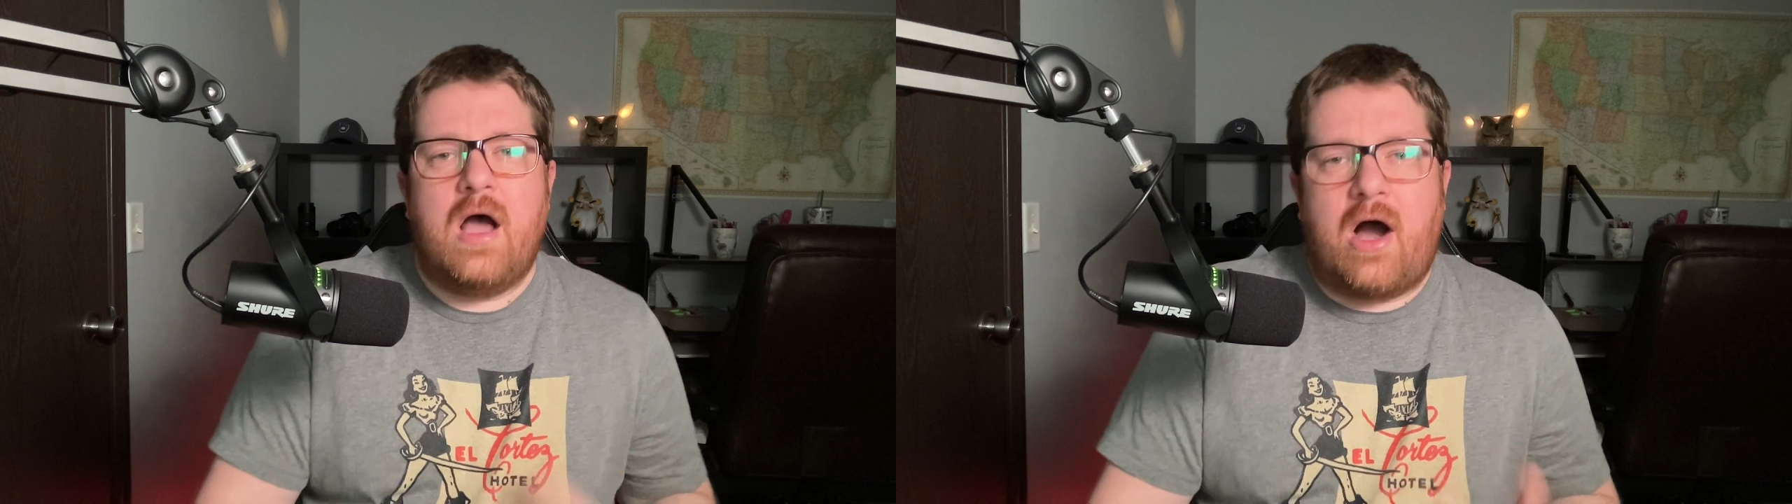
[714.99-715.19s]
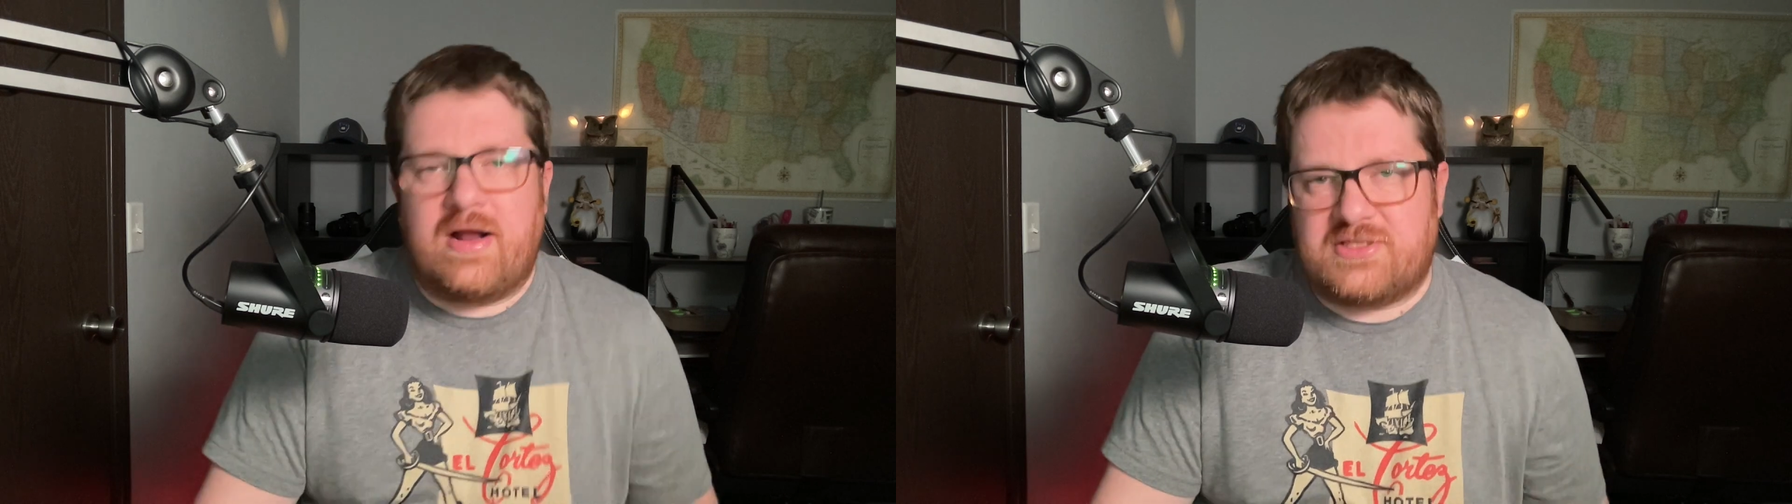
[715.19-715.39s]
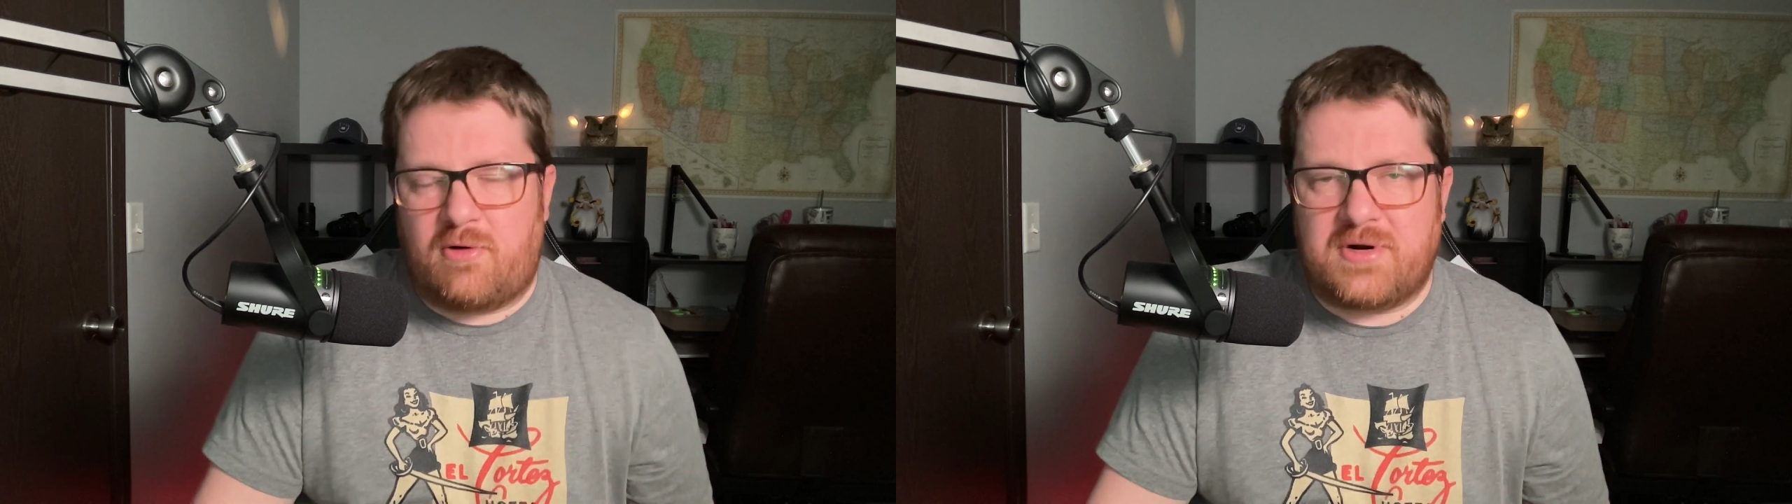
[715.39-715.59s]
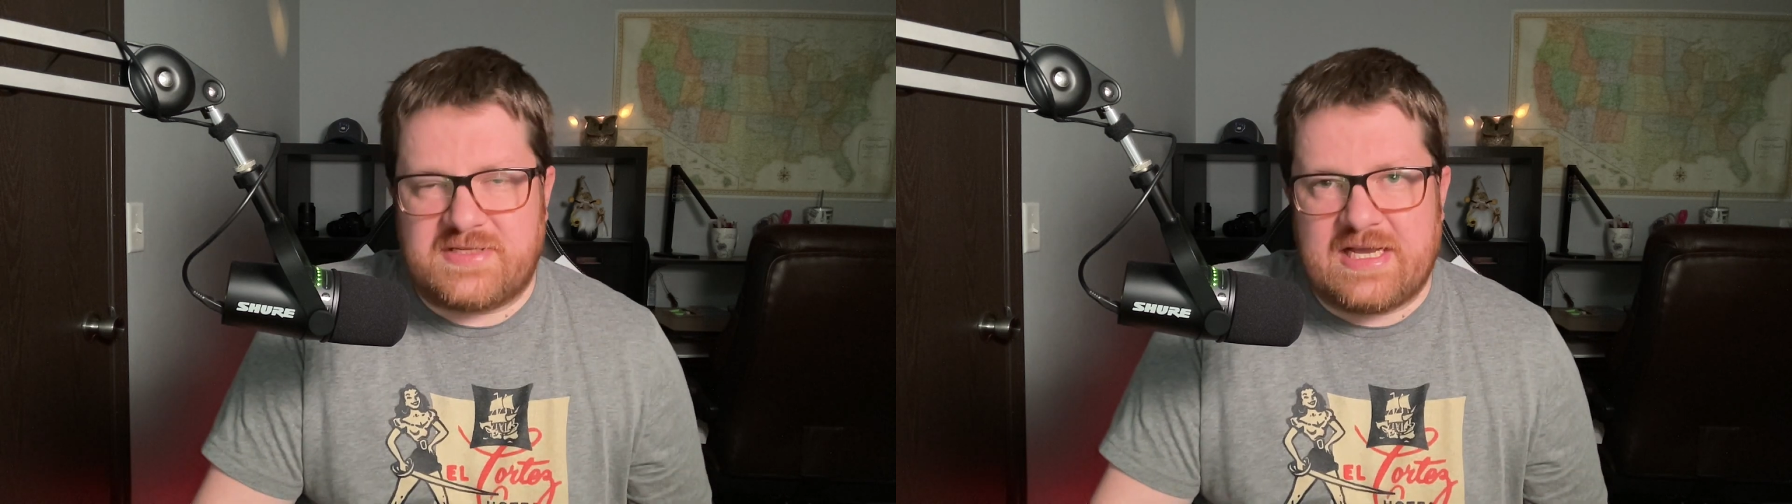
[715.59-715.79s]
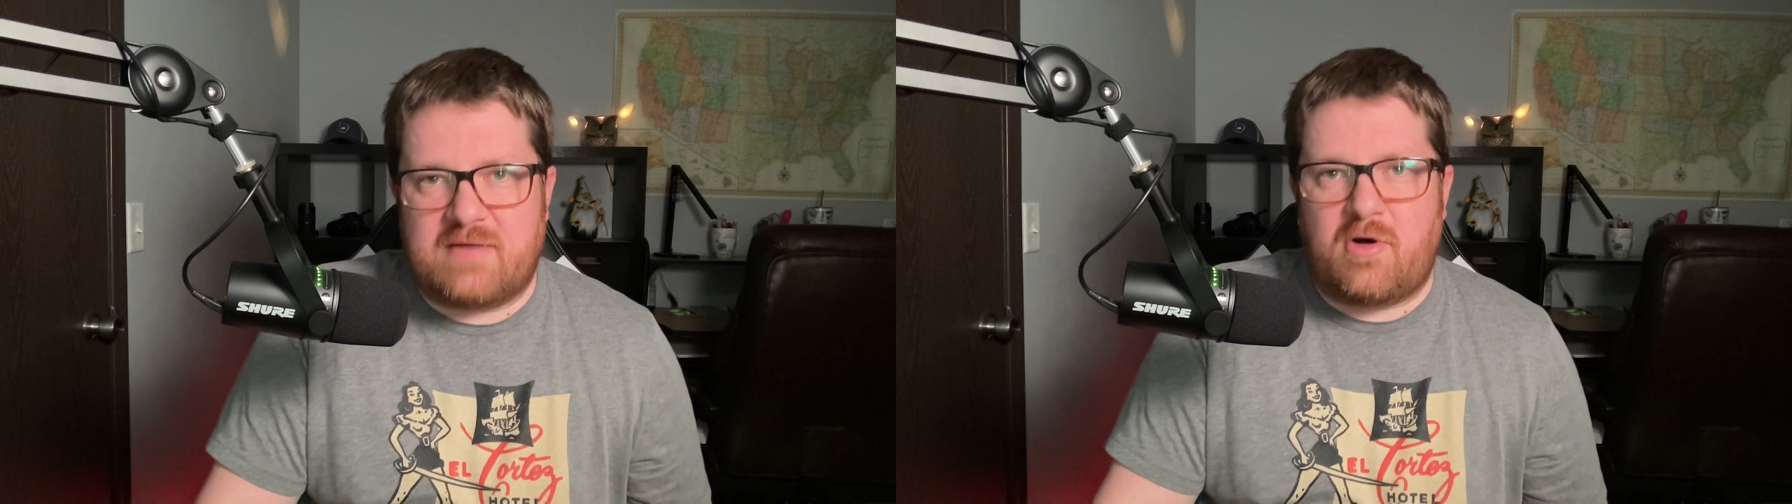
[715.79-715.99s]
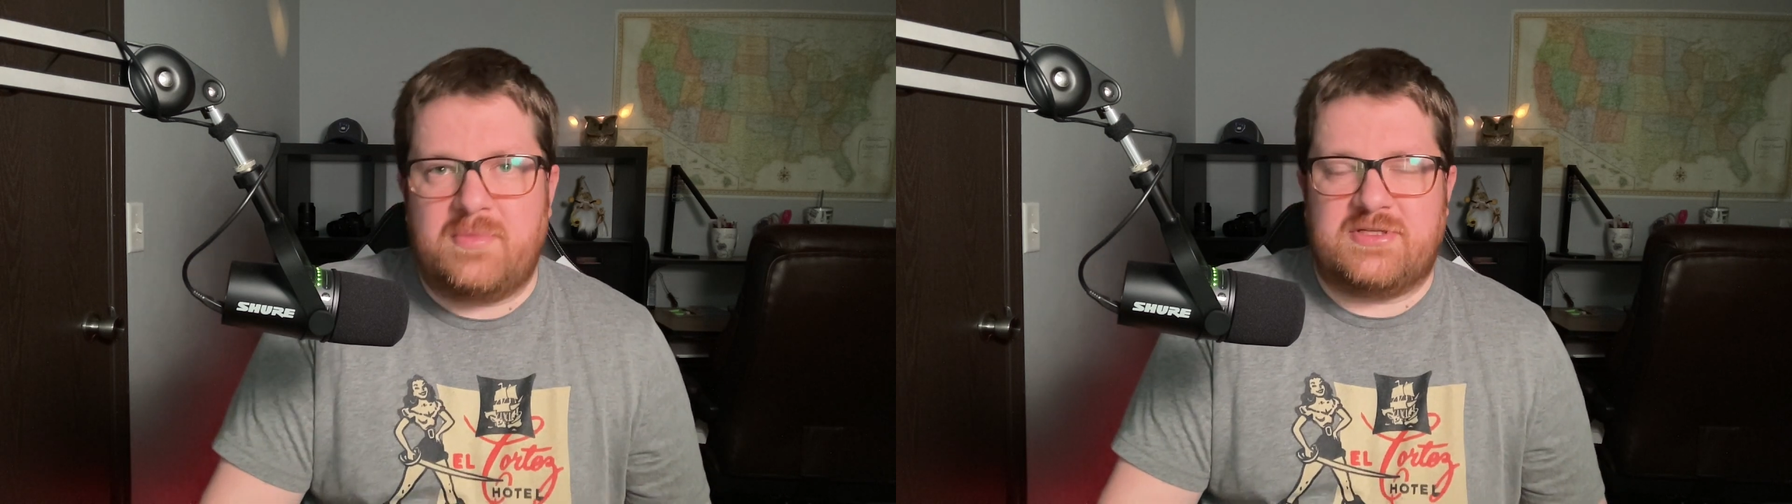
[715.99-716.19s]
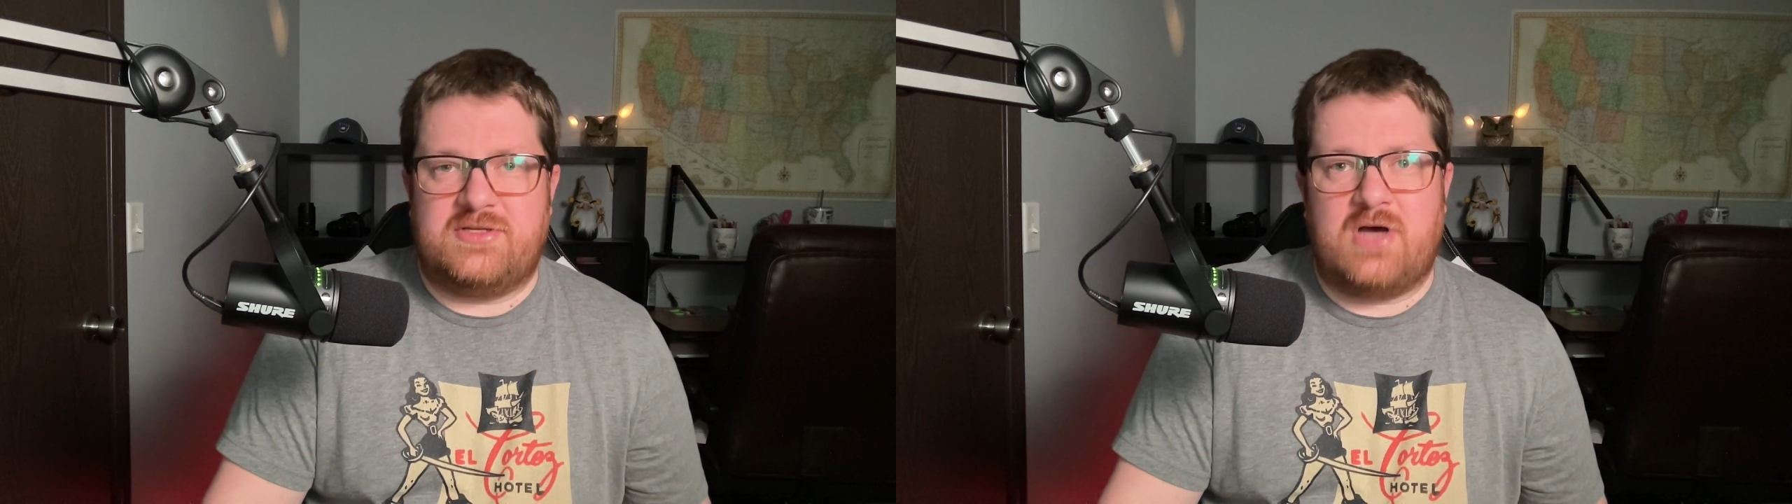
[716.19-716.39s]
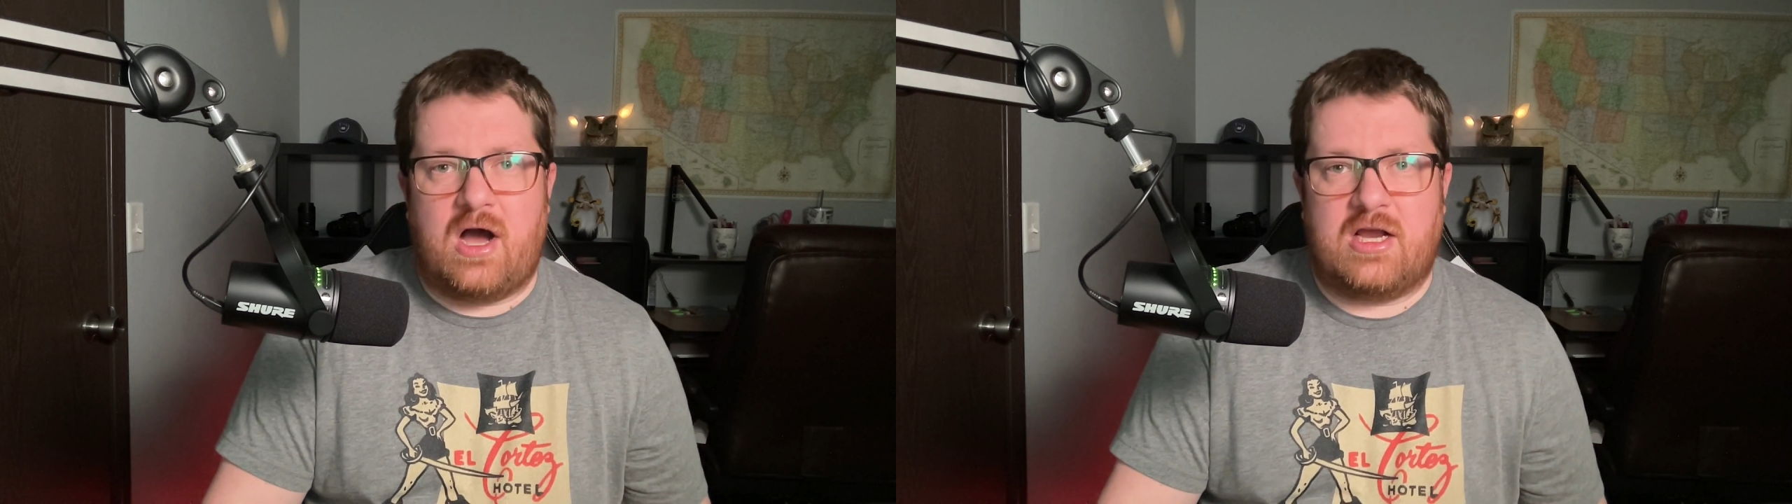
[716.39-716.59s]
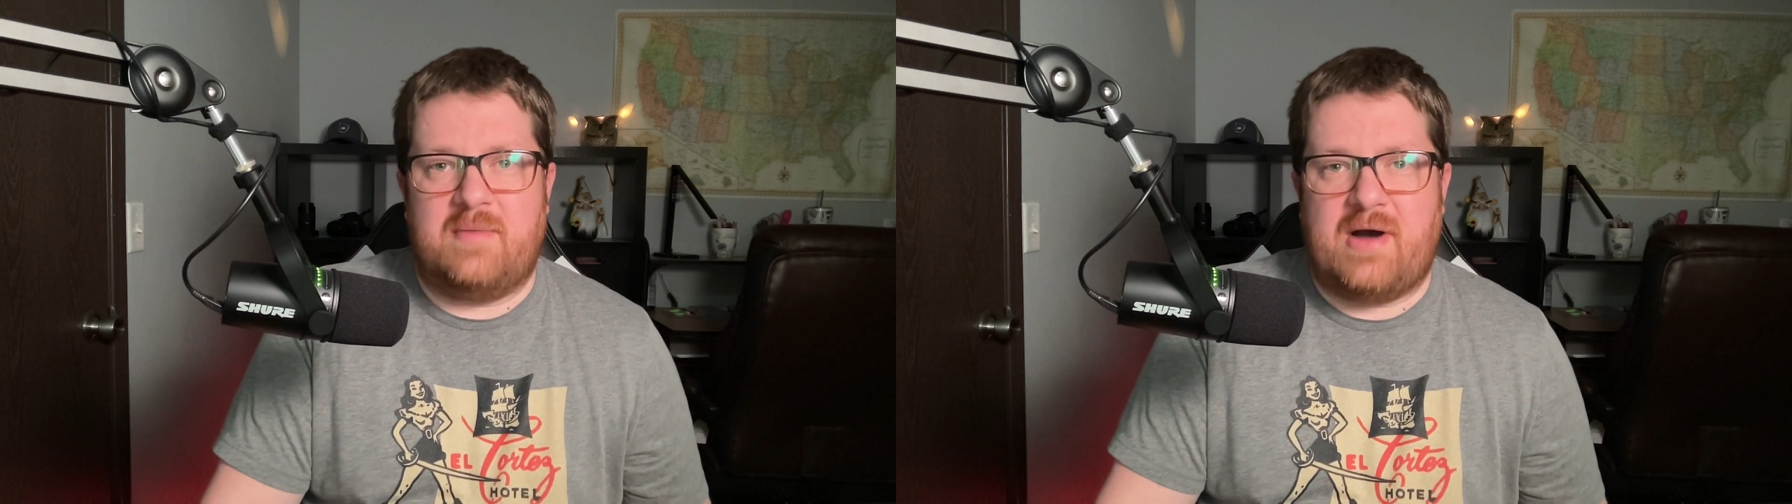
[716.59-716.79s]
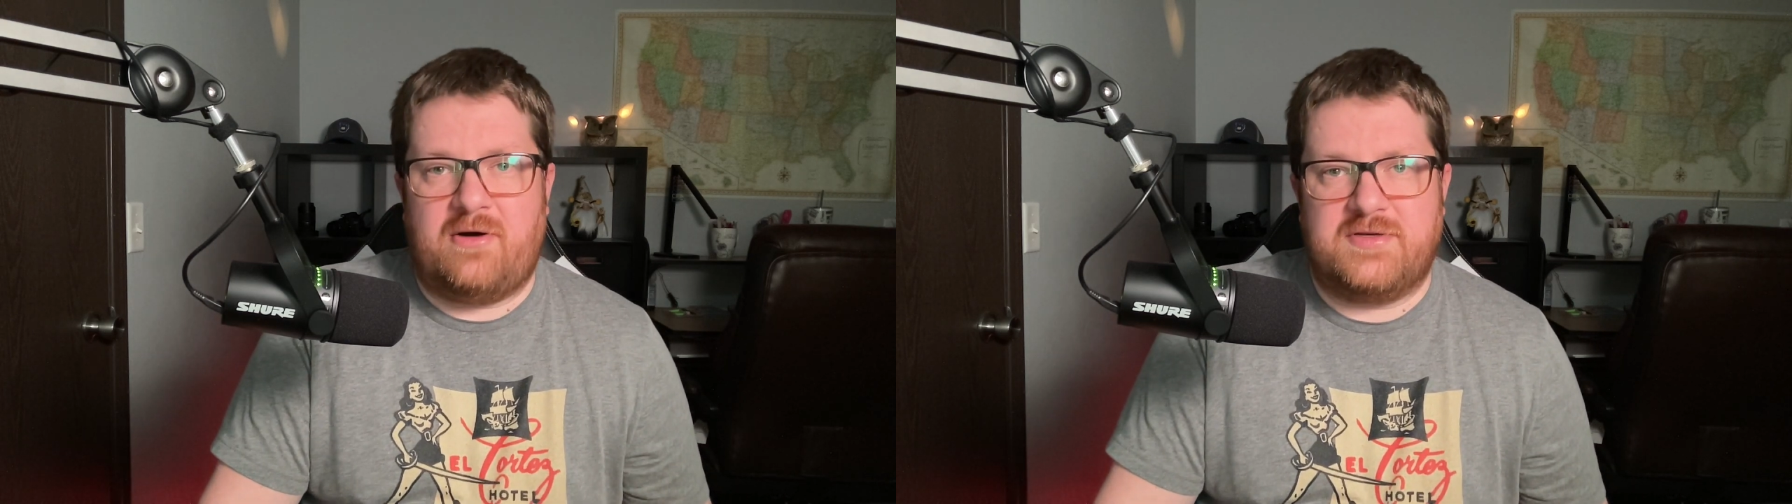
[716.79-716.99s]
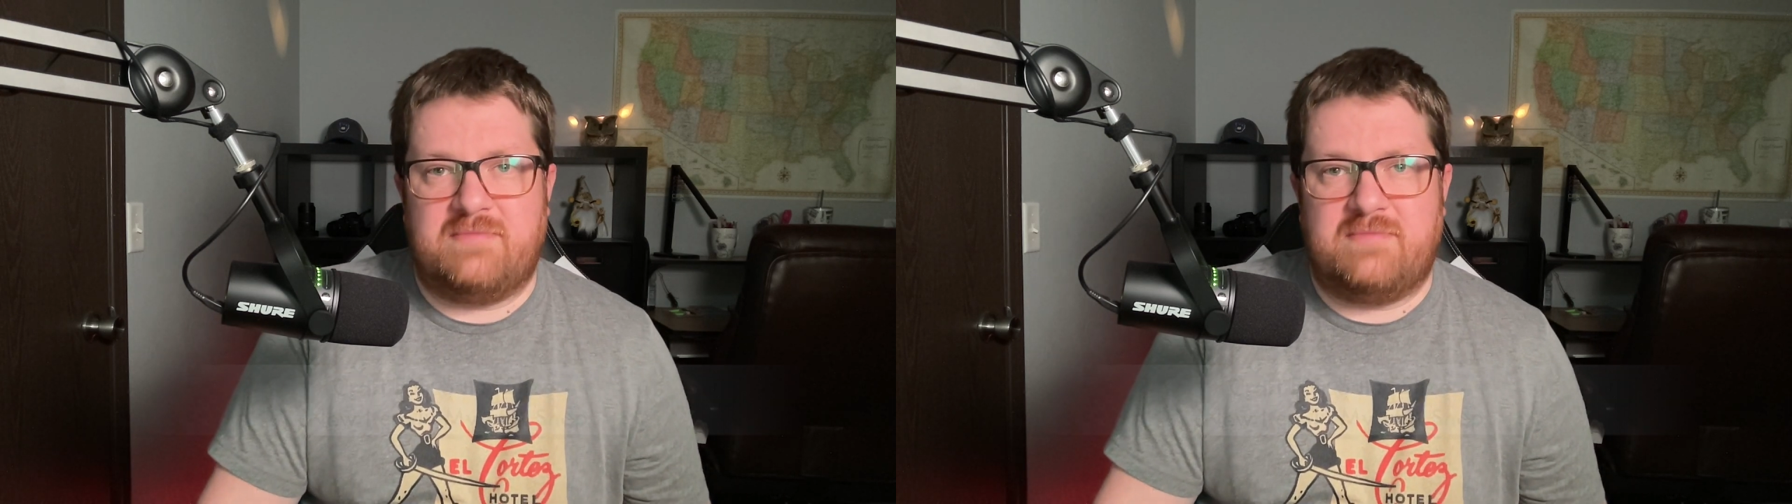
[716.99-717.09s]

All right, so I want to take a moment to talk about